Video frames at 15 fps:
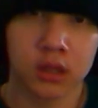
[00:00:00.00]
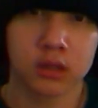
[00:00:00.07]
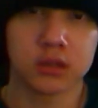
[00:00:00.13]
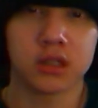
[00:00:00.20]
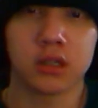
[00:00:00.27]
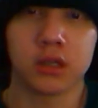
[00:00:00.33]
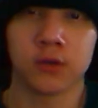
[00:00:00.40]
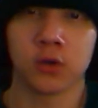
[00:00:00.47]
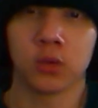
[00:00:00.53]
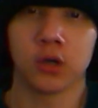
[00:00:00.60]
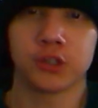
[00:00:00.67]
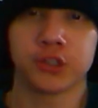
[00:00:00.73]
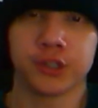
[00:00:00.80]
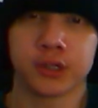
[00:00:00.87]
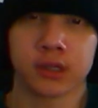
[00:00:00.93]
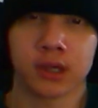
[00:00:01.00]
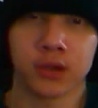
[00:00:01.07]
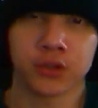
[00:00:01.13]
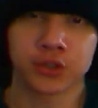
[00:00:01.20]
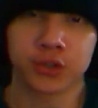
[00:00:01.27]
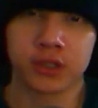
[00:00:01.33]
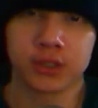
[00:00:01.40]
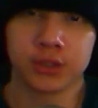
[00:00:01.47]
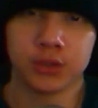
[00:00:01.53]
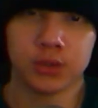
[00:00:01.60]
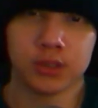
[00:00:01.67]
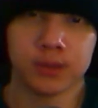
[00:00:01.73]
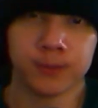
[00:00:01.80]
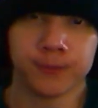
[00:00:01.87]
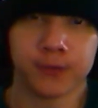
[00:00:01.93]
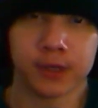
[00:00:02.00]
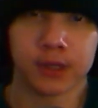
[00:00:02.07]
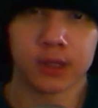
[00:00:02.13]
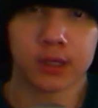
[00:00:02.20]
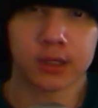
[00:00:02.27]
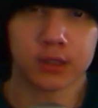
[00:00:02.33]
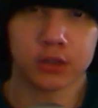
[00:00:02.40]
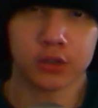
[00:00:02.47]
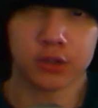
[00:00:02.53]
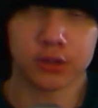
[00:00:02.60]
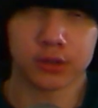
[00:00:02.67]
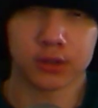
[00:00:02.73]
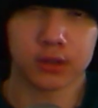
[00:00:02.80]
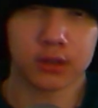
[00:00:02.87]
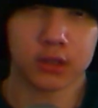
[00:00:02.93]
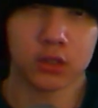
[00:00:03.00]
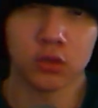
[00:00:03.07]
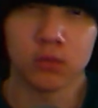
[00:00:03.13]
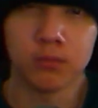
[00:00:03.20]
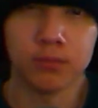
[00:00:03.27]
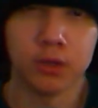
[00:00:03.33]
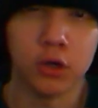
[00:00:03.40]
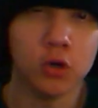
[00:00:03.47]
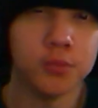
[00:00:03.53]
Thank you for watching. I was trying to find like a little cute bow